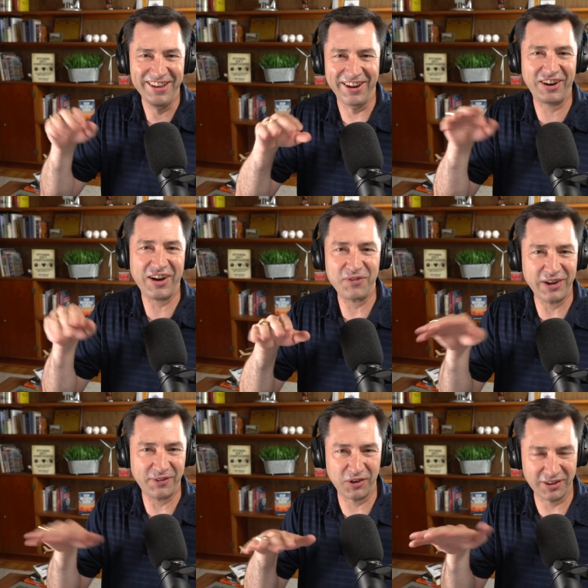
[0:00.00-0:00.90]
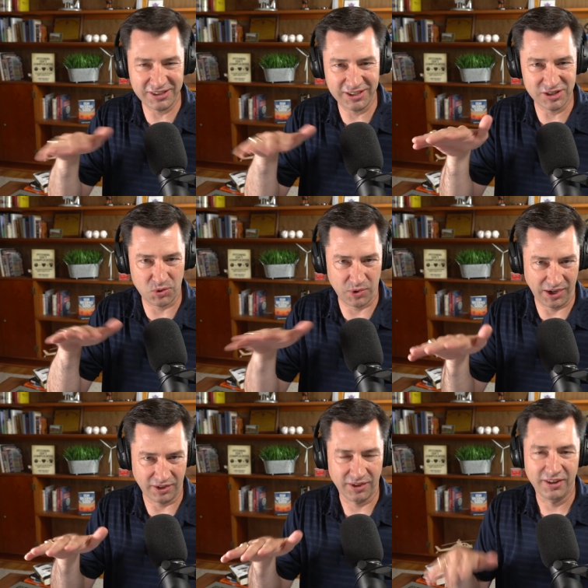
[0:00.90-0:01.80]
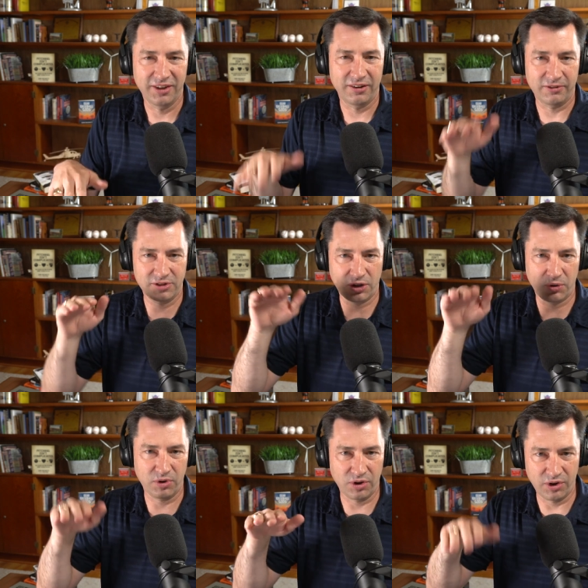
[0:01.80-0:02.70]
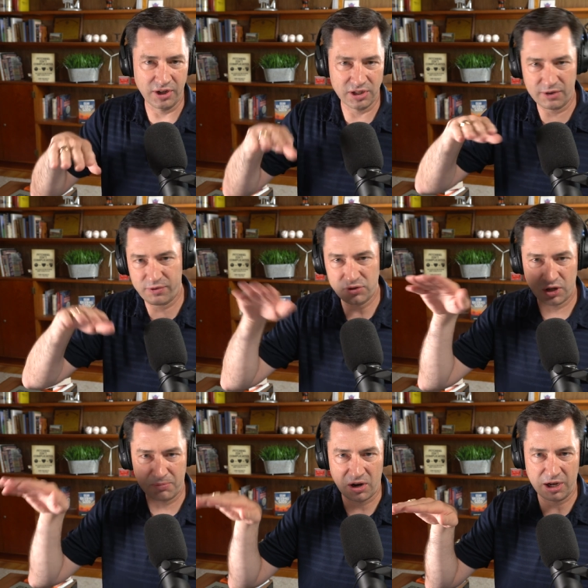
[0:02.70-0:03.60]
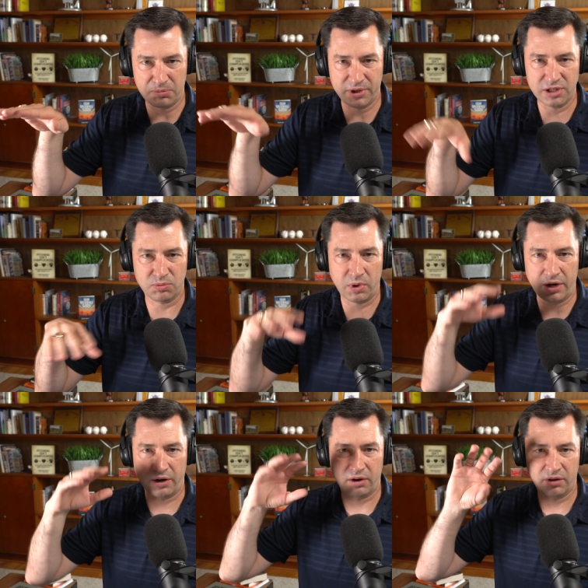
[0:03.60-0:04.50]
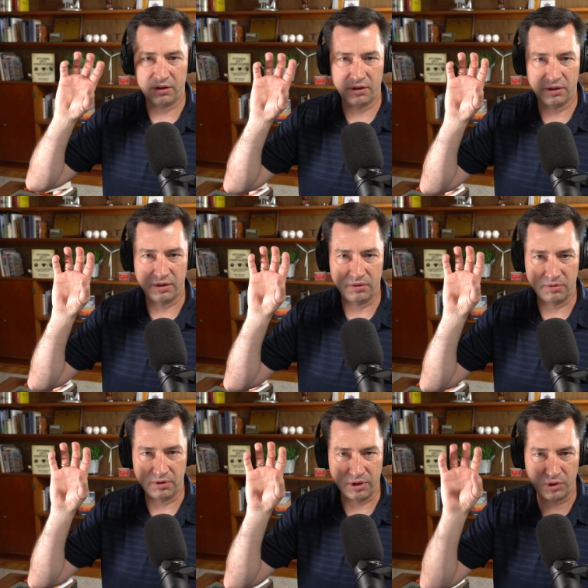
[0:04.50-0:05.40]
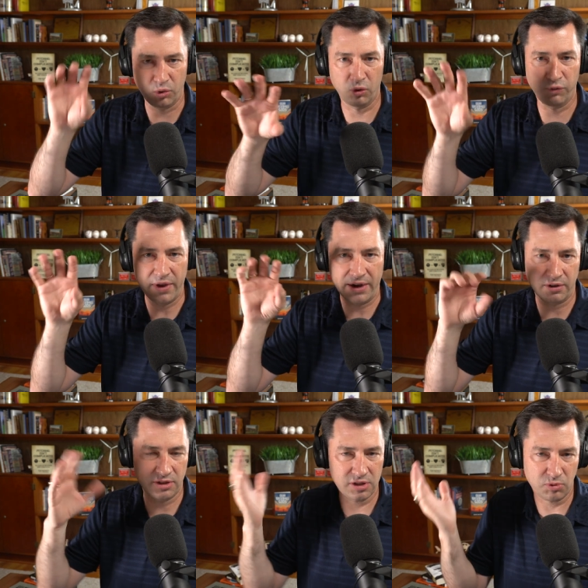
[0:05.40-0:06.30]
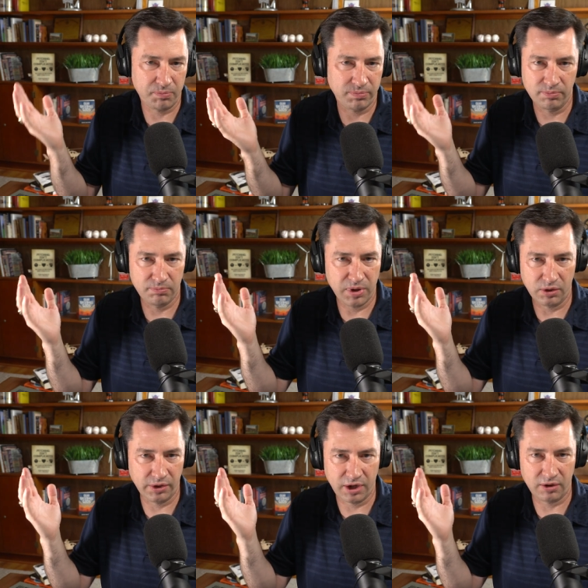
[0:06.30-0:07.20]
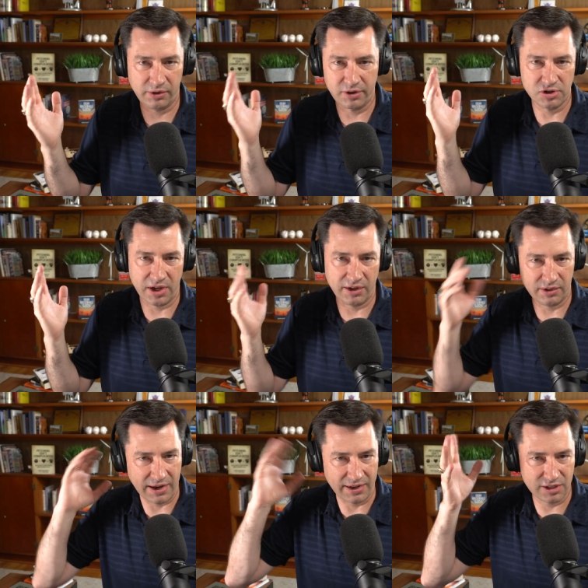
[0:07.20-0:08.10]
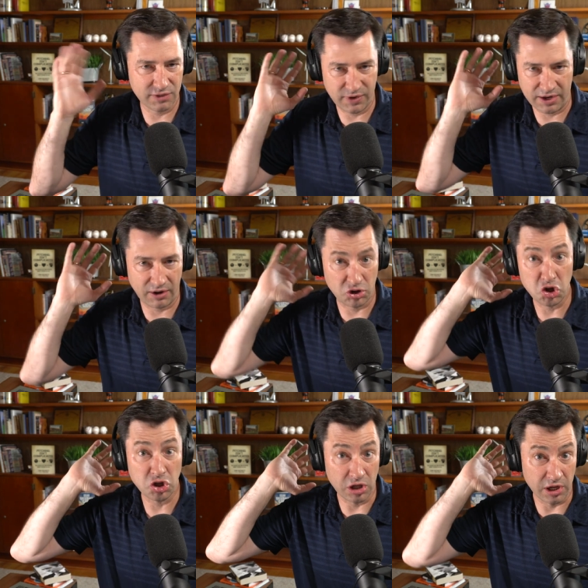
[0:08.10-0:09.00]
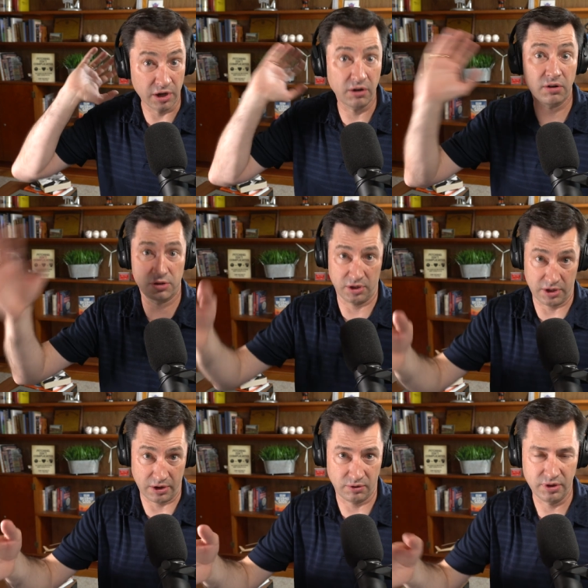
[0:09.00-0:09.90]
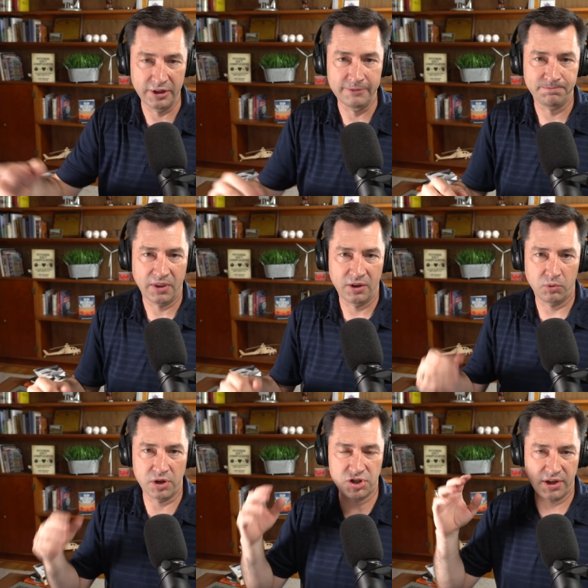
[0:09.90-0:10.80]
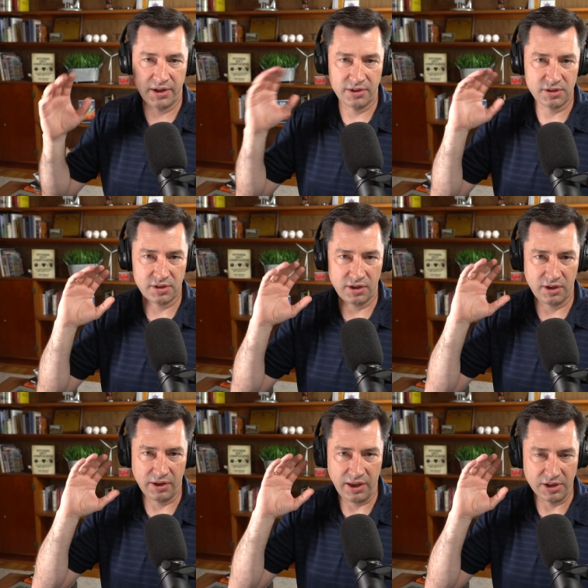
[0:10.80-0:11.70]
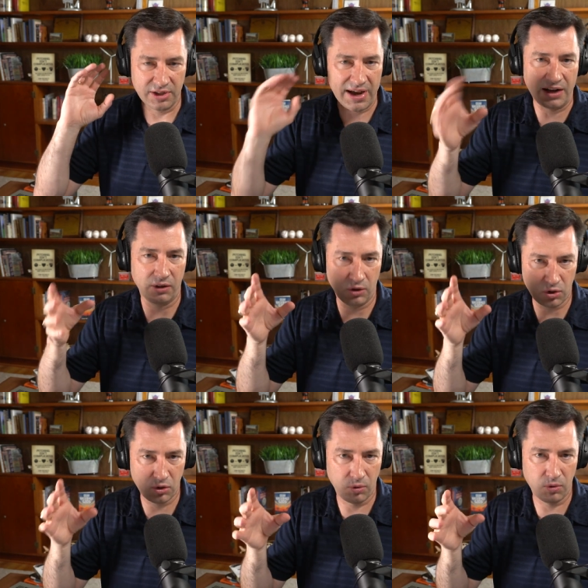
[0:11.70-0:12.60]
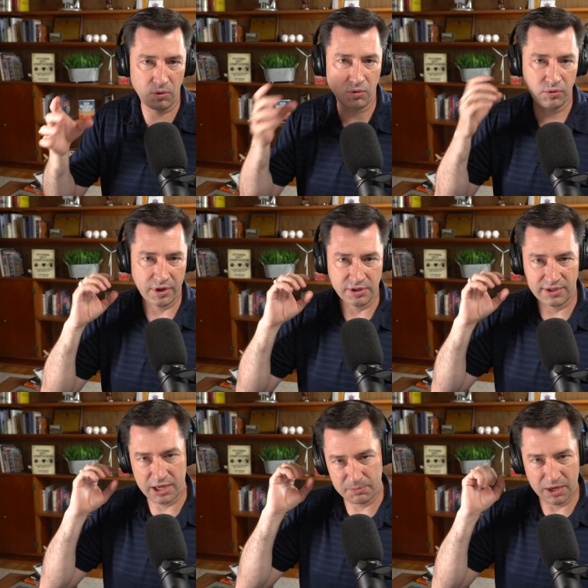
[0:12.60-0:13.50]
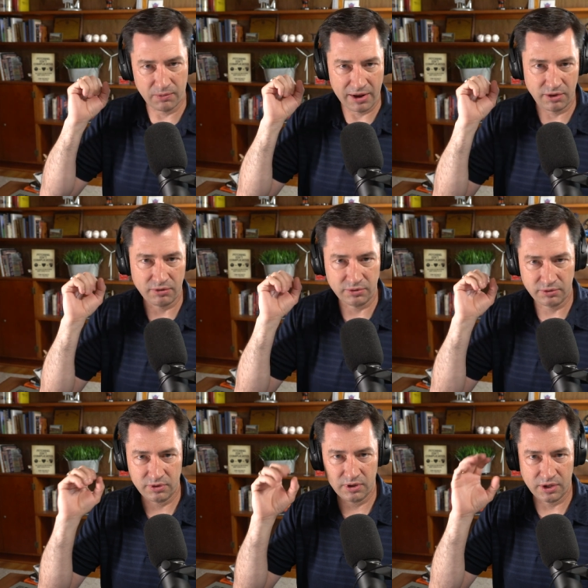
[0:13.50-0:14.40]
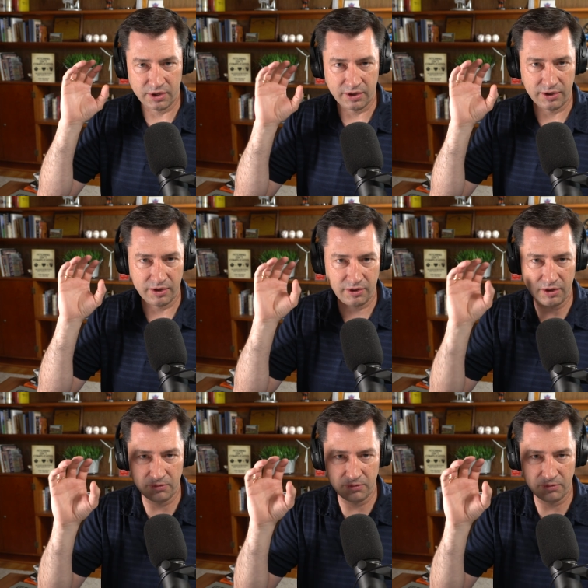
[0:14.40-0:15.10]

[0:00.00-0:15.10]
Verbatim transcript: aircraft are never really seen as green. So you're in a different sort of marketplace where eh, the cool factor, and this is where Bill Lear, Learjet, had this figured out years ago, which is eh, it's got to look cool, it's got to be around. Uh,